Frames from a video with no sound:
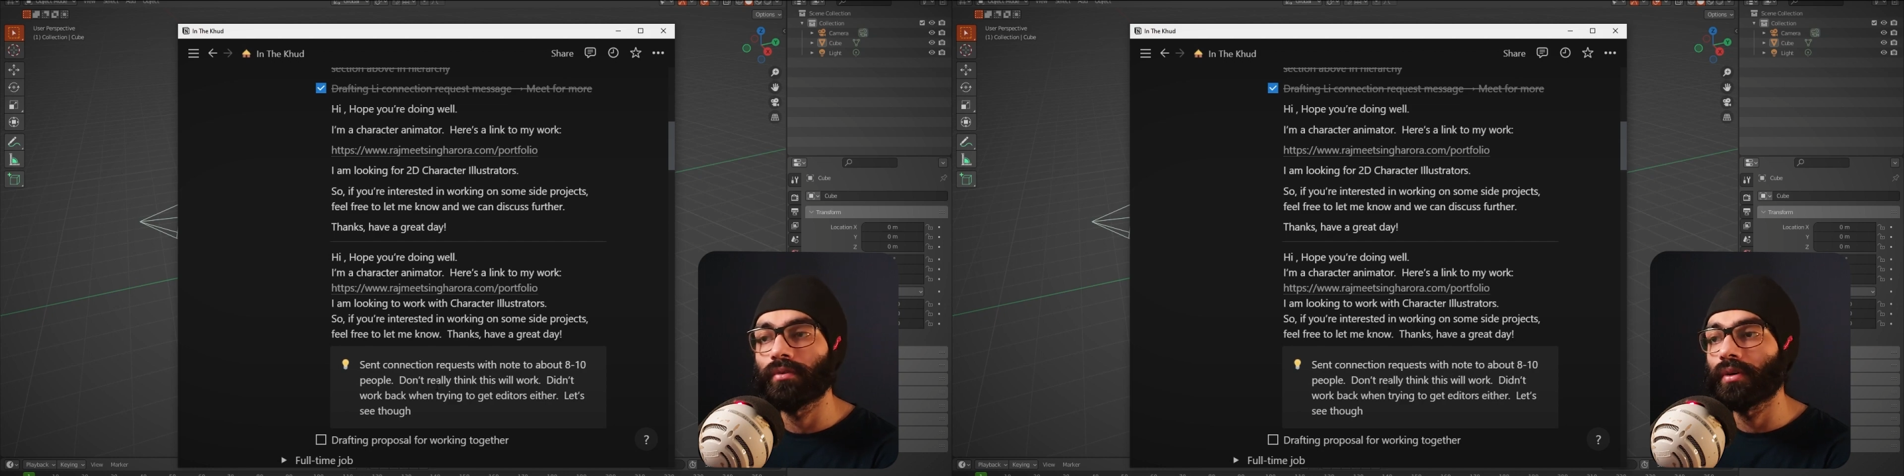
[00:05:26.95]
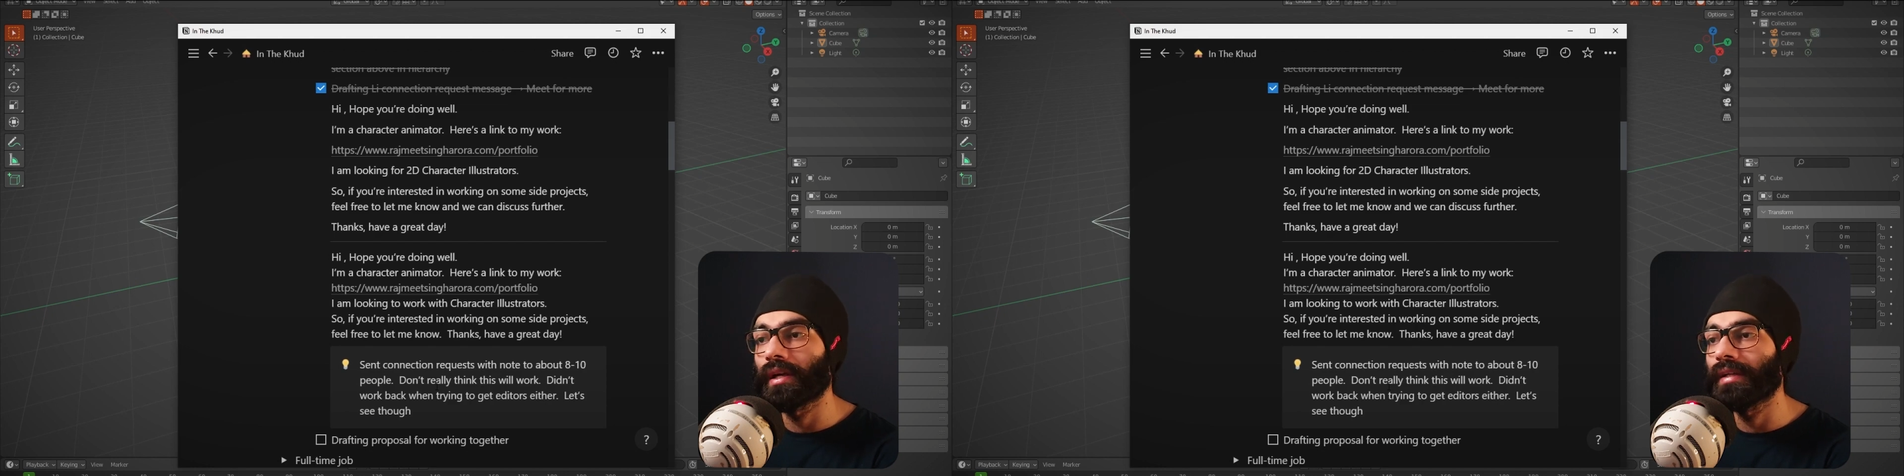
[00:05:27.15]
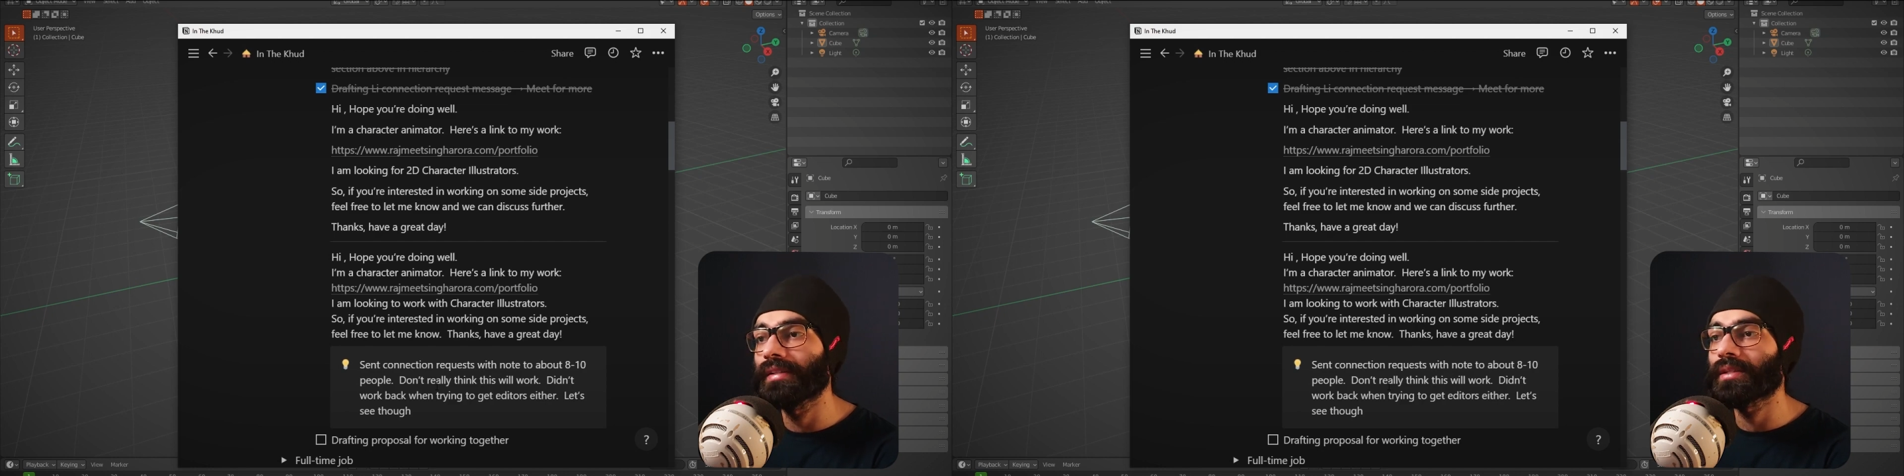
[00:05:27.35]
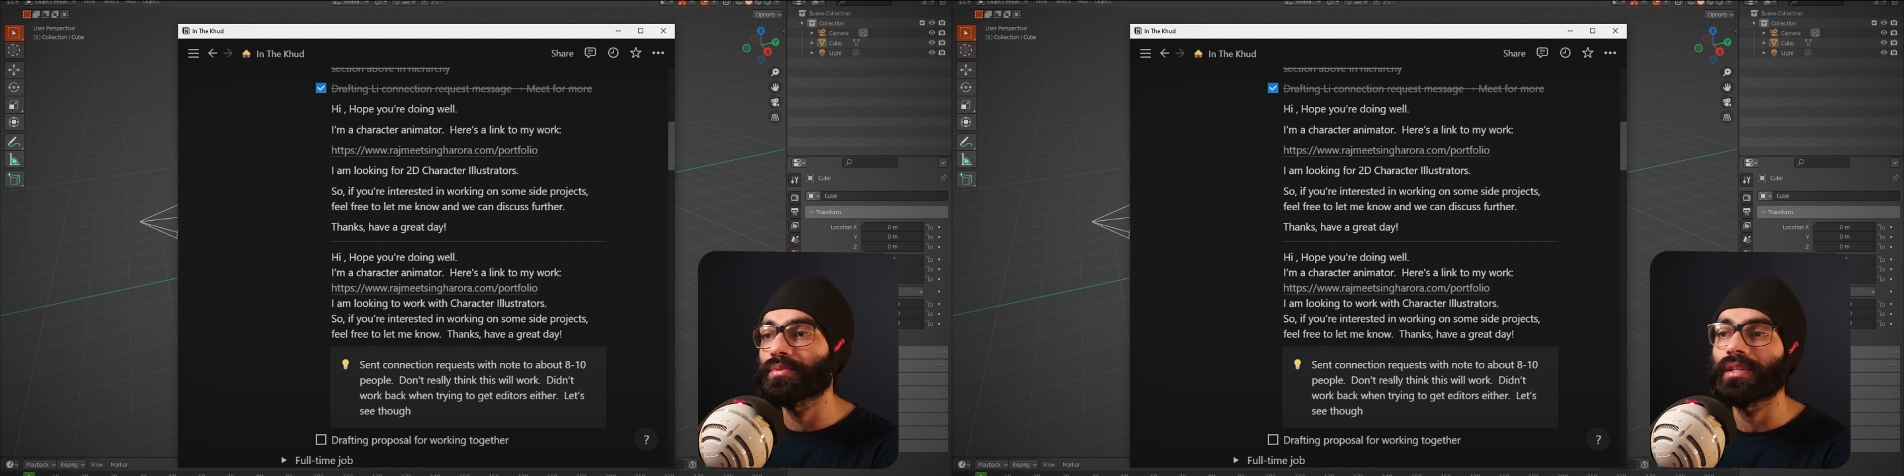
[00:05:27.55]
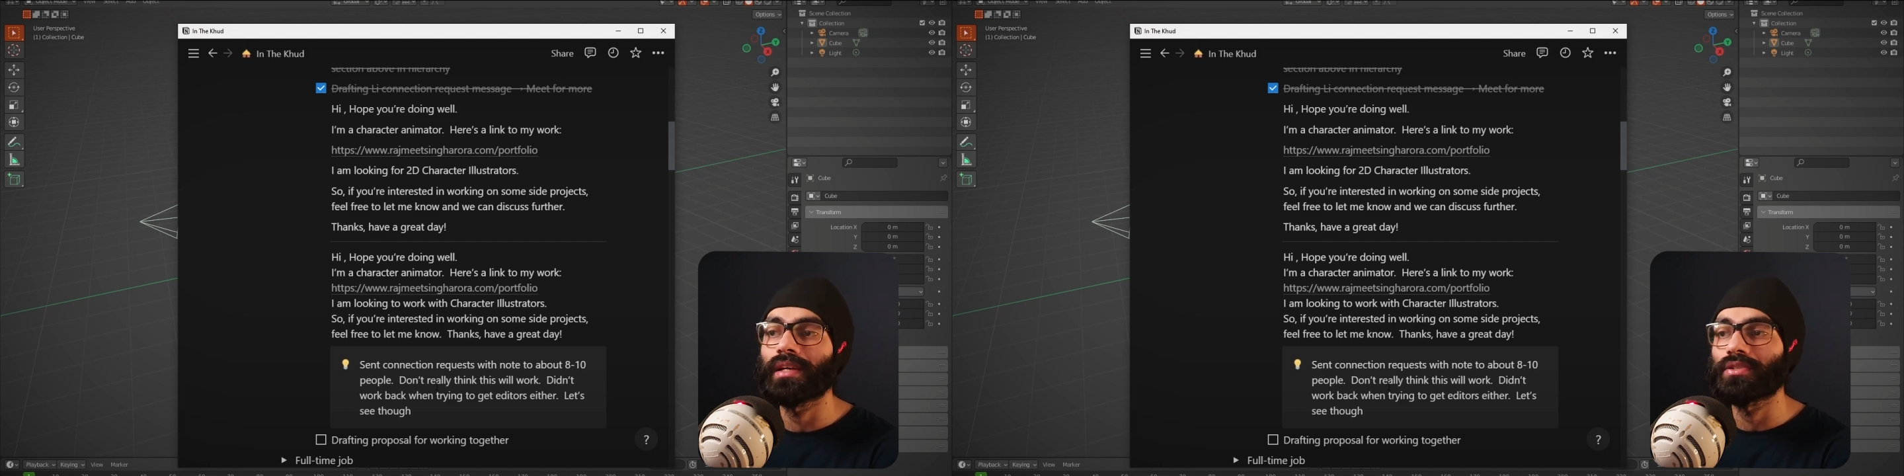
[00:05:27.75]
for any
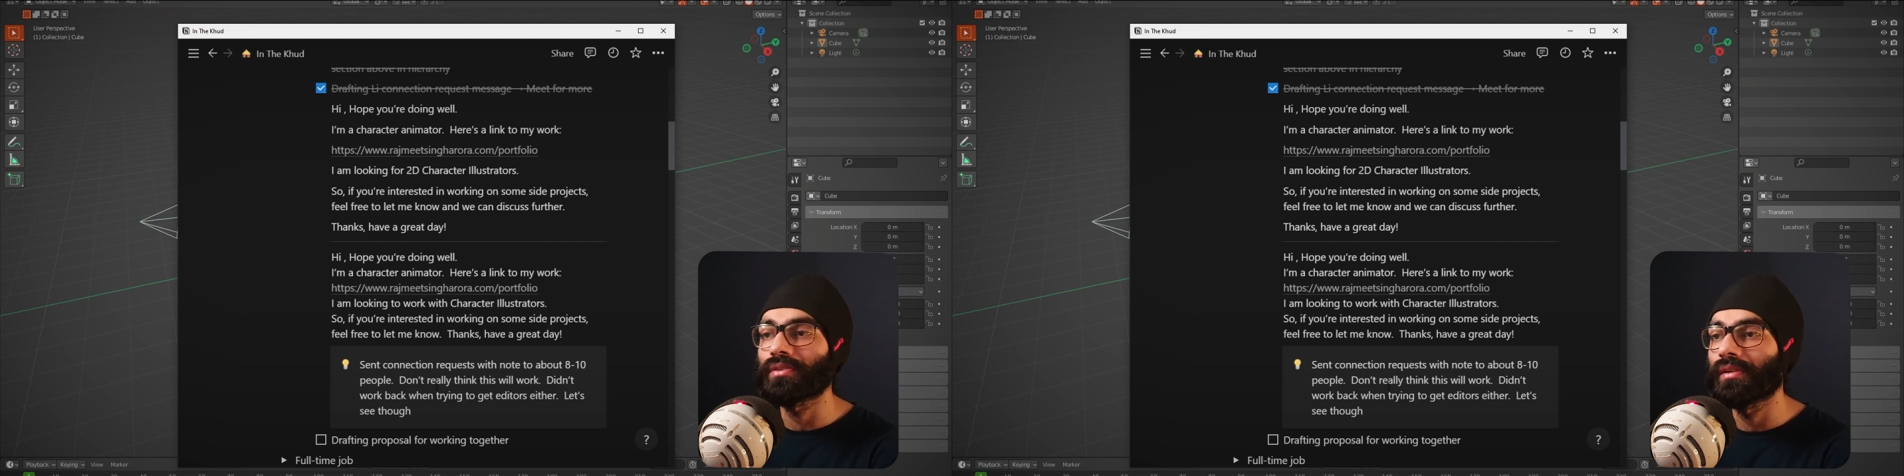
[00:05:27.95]
substantial